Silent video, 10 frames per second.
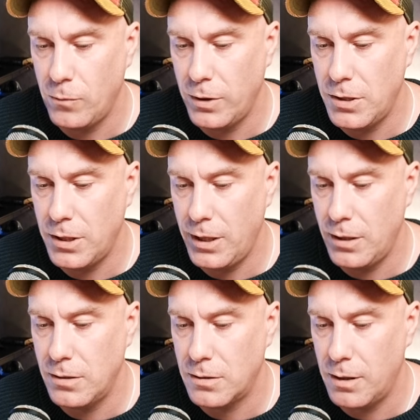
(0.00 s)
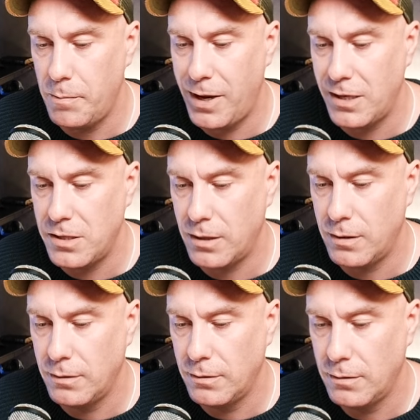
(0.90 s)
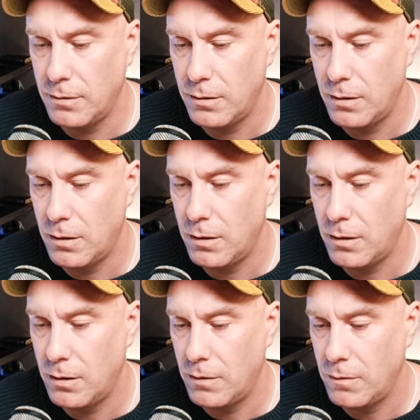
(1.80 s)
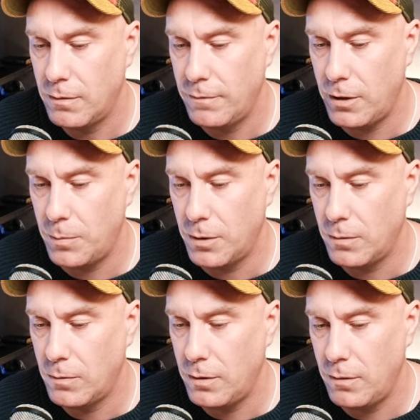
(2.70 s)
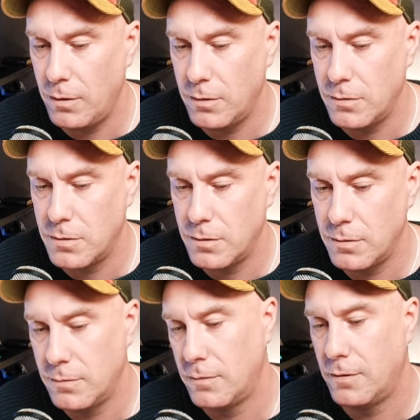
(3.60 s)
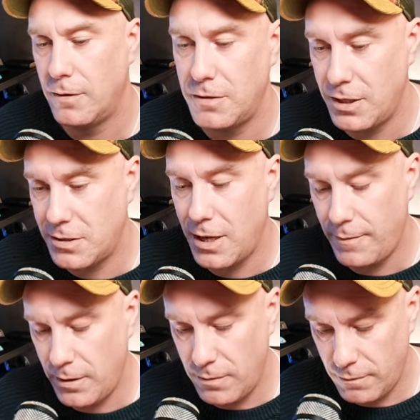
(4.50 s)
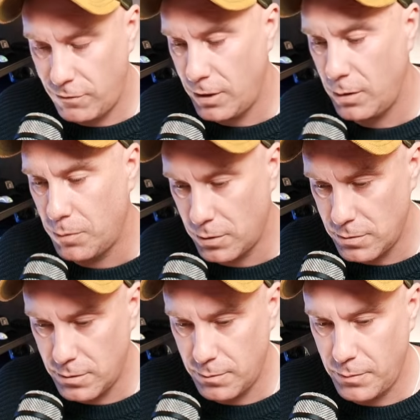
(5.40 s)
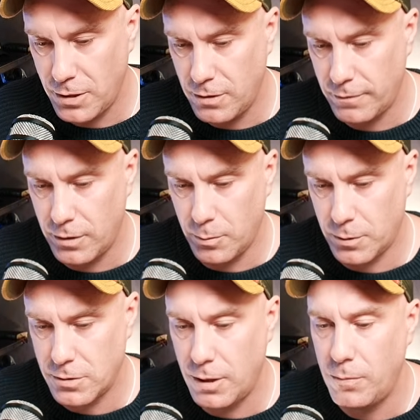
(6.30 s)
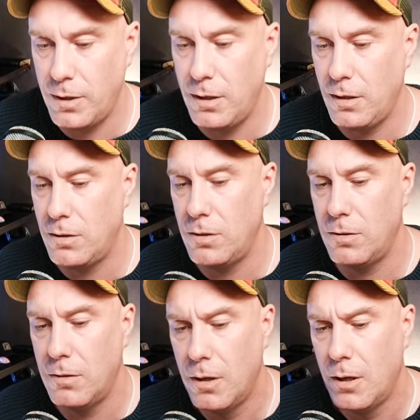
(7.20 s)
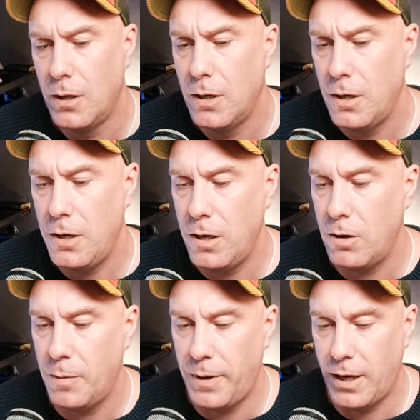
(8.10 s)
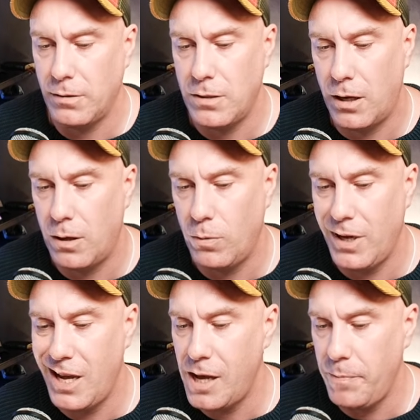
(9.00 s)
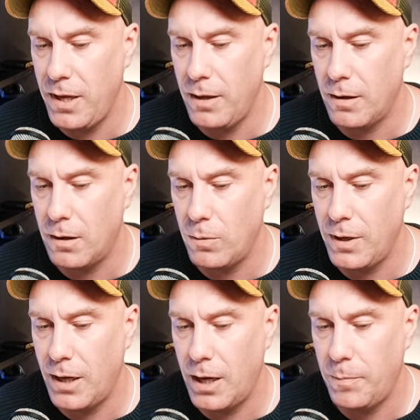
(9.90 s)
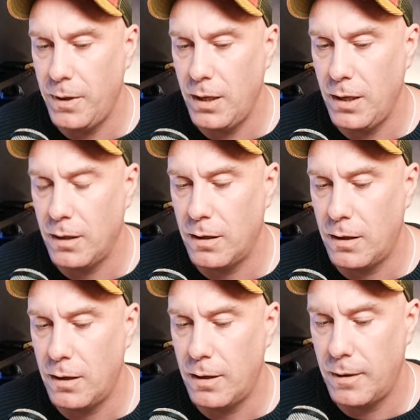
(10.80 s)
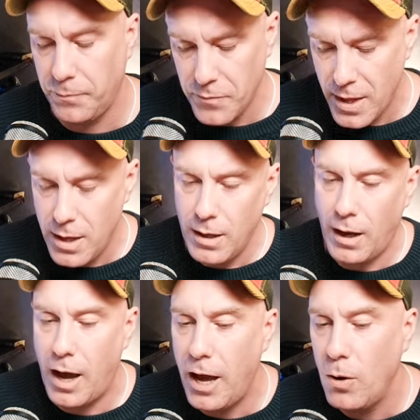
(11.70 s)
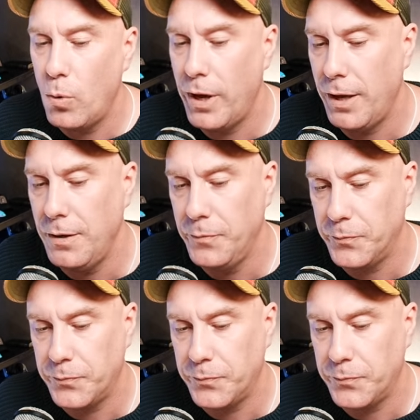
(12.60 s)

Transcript: which is a magic variable, one of those 6-7 variables, magic variables that we need to know about. Are we happy? Are we happy? I would,